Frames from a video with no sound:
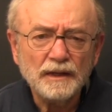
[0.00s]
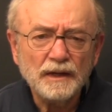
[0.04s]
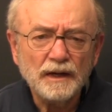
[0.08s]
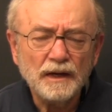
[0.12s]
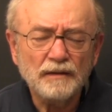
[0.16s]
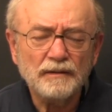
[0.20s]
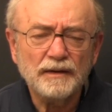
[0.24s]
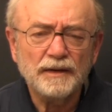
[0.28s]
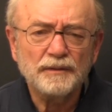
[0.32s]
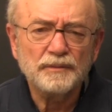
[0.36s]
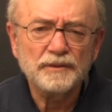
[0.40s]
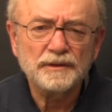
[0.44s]

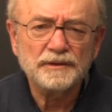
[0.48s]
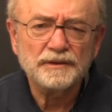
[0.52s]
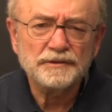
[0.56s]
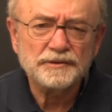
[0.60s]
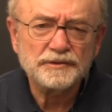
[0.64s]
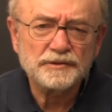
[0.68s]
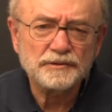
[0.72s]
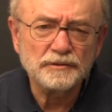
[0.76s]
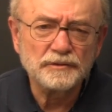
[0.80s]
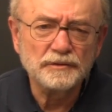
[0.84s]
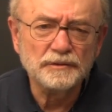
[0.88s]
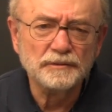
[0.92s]
All right, well, the
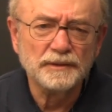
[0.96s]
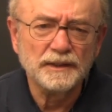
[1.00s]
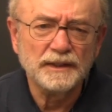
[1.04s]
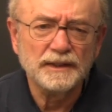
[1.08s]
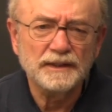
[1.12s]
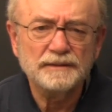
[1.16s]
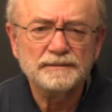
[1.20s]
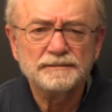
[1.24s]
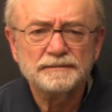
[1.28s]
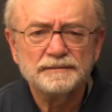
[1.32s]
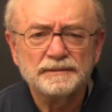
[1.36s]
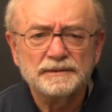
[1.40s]

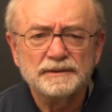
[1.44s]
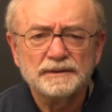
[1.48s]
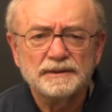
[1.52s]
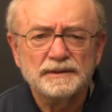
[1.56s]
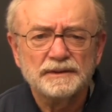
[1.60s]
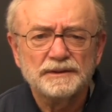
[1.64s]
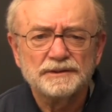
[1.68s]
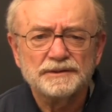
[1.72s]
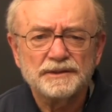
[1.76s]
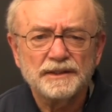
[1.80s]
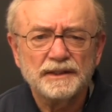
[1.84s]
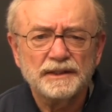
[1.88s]
Struma
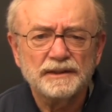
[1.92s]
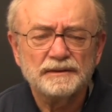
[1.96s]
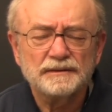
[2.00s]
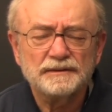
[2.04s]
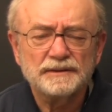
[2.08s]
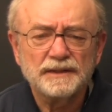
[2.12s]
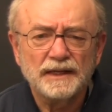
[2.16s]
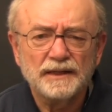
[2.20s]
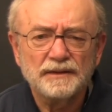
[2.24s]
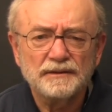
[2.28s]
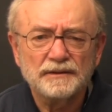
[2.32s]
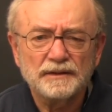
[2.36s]

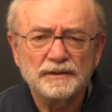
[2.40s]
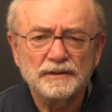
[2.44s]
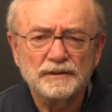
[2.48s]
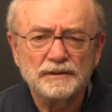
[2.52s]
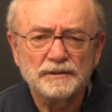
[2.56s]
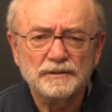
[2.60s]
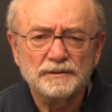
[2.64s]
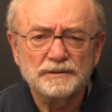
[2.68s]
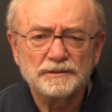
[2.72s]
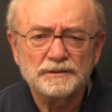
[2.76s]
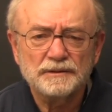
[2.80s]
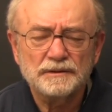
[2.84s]
sailed down the
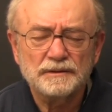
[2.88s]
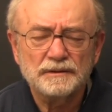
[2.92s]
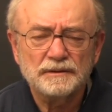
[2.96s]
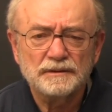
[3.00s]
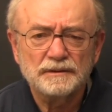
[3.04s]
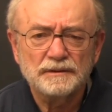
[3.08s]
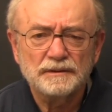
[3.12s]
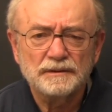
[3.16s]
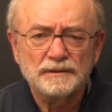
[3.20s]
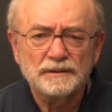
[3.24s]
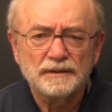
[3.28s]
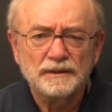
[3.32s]
coast
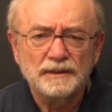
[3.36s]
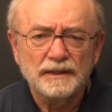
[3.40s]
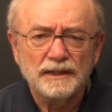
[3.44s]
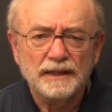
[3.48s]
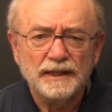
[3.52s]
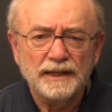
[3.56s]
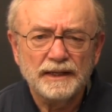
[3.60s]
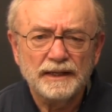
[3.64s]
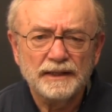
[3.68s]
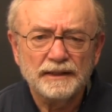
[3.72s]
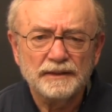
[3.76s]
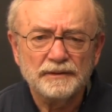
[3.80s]

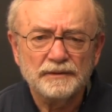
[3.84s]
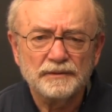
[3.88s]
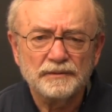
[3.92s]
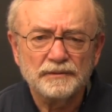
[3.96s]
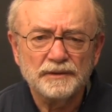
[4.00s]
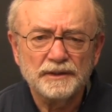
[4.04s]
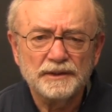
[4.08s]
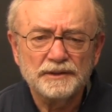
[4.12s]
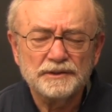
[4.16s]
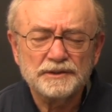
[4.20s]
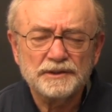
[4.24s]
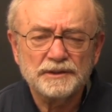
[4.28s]
and
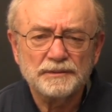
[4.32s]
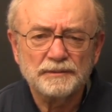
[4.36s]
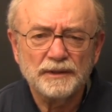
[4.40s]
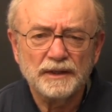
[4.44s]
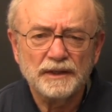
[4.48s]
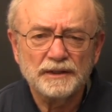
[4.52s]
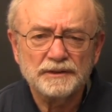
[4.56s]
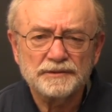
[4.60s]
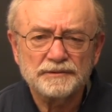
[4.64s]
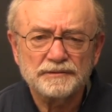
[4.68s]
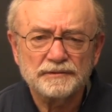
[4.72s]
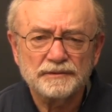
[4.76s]
reached the
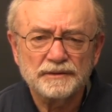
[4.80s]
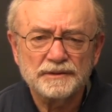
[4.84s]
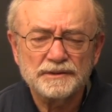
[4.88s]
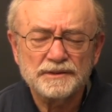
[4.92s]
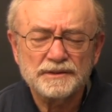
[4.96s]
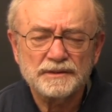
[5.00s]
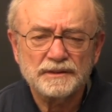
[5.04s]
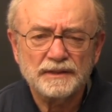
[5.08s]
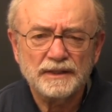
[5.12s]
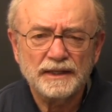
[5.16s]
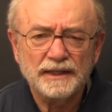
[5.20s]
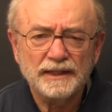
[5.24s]

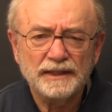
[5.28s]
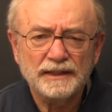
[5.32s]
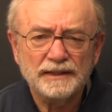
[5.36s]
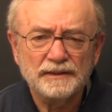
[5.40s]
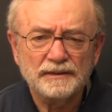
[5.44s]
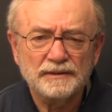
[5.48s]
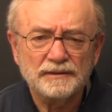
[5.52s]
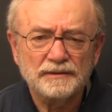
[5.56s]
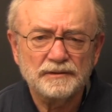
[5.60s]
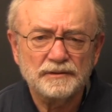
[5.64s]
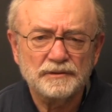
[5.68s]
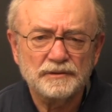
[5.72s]
Bosphorus
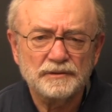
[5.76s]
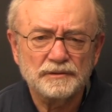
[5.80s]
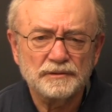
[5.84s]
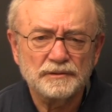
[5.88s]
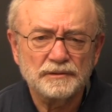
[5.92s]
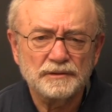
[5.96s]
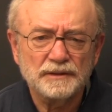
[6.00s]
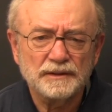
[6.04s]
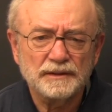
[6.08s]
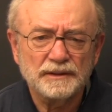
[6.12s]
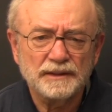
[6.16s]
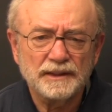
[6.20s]
and
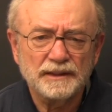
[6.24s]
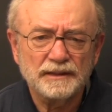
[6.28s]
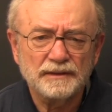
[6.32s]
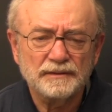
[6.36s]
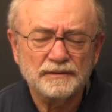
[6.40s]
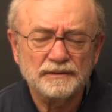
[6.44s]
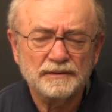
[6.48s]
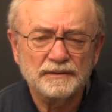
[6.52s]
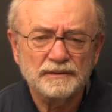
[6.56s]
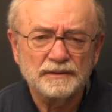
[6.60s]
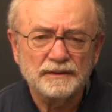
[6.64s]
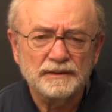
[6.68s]
turned
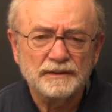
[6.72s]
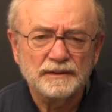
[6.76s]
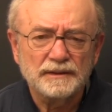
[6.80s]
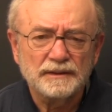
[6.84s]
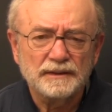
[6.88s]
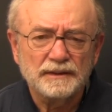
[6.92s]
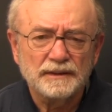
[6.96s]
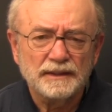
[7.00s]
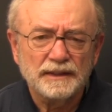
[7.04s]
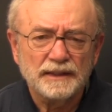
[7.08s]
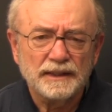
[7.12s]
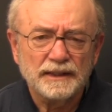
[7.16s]
down
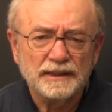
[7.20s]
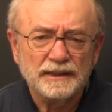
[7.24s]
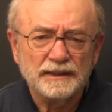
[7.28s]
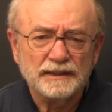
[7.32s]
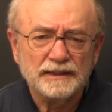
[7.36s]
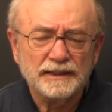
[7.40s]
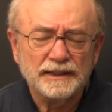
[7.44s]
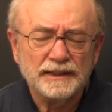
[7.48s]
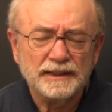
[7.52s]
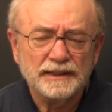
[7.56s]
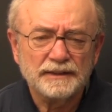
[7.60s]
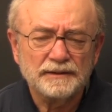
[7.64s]

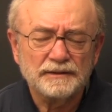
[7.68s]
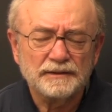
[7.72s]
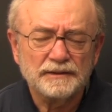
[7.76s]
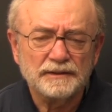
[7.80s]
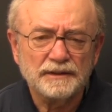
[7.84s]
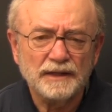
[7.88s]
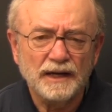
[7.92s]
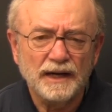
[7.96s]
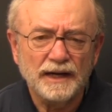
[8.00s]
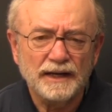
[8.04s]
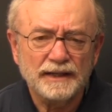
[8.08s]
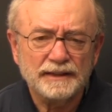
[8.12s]
and
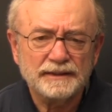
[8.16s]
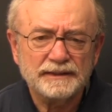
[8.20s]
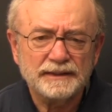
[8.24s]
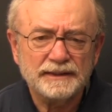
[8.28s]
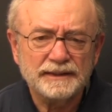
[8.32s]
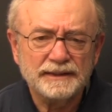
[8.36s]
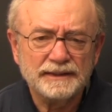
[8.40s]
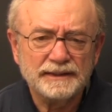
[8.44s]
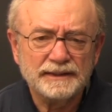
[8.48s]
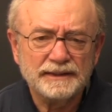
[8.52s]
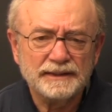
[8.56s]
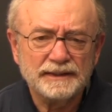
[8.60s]
docked
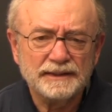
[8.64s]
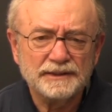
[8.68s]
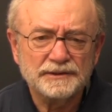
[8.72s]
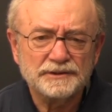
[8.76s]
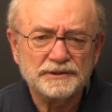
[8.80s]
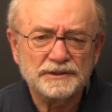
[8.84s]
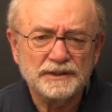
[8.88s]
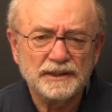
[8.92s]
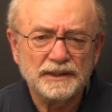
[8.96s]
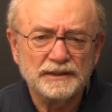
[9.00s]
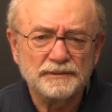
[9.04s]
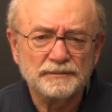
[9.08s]
in
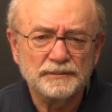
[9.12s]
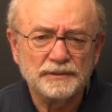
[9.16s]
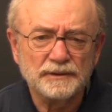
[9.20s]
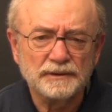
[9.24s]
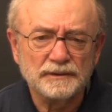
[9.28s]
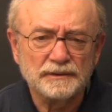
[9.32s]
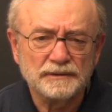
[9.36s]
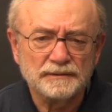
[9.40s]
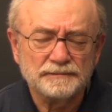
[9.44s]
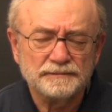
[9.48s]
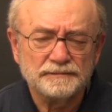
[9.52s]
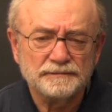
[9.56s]

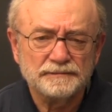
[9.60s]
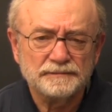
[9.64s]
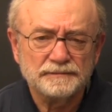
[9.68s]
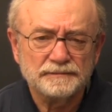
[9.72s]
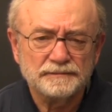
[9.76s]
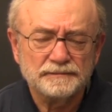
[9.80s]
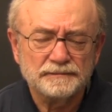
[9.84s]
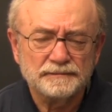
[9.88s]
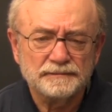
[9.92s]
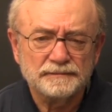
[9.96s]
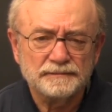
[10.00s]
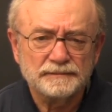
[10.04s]
Istanbul,
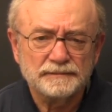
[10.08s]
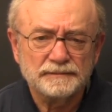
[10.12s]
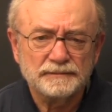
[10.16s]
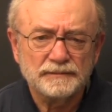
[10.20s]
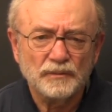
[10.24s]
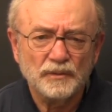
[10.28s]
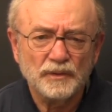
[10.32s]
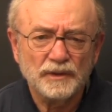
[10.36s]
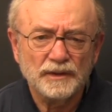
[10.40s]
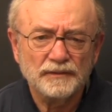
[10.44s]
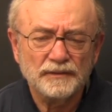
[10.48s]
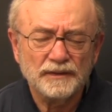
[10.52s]

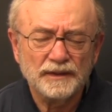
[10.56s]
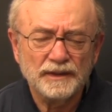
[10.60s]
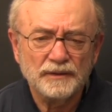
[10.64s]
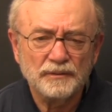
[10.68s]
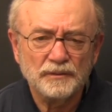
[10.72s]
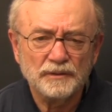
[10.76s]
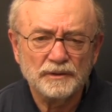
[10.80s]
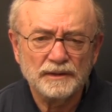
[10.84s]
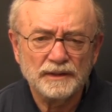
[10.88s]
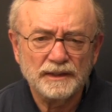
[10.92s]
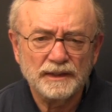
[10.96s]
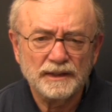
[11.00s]
where they
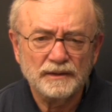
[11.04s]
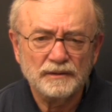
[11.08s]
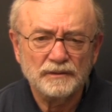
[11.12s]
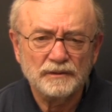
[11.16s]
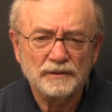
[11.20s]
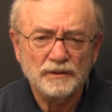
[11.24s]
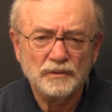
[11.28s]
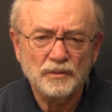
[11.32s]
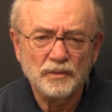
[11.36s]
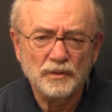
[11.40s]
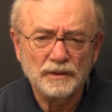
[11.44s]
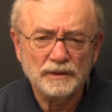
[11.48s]
were
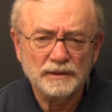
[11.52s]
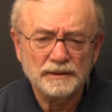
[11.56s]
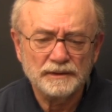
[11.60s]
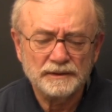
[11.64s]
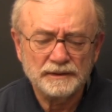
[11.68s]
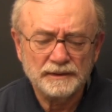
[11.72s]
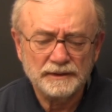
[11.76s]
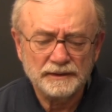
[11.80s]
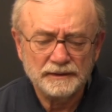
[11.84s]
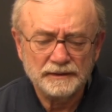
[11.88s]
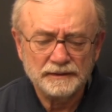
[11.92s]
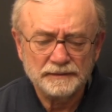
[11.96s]
now
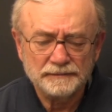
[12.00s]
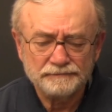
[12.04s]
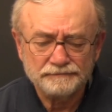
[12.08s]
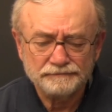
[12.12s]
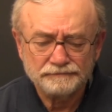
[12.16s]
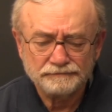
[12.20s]
quarantined.